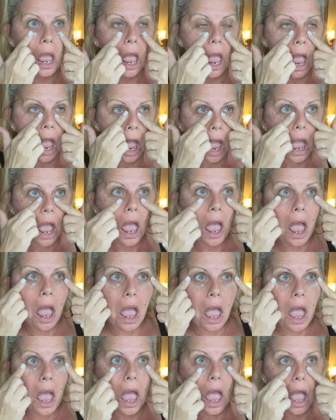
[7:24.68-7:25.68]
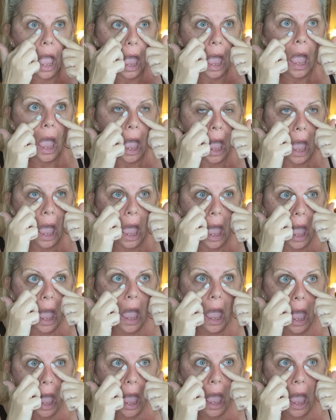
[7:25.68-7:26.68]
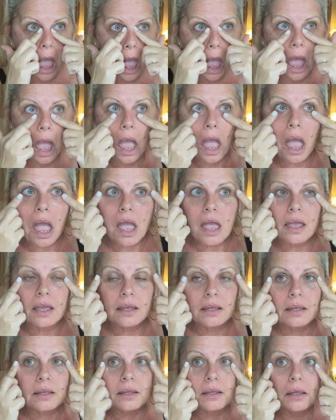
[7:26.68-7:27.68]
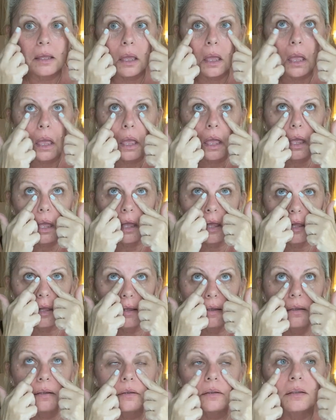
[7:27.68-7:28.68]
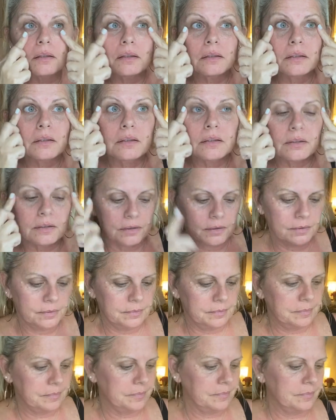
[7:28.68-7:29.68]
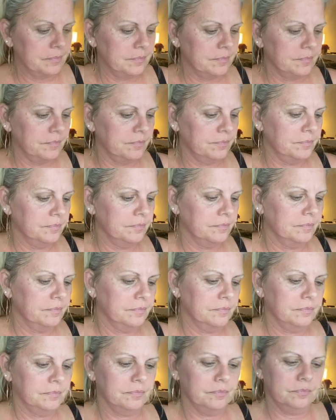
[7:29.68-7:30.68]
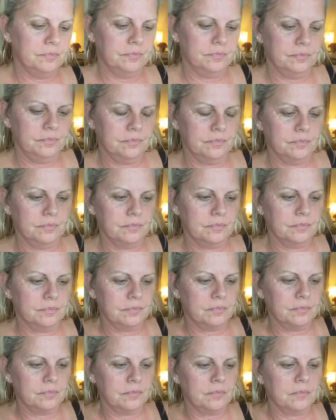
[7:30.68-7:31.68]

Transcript: [no speech]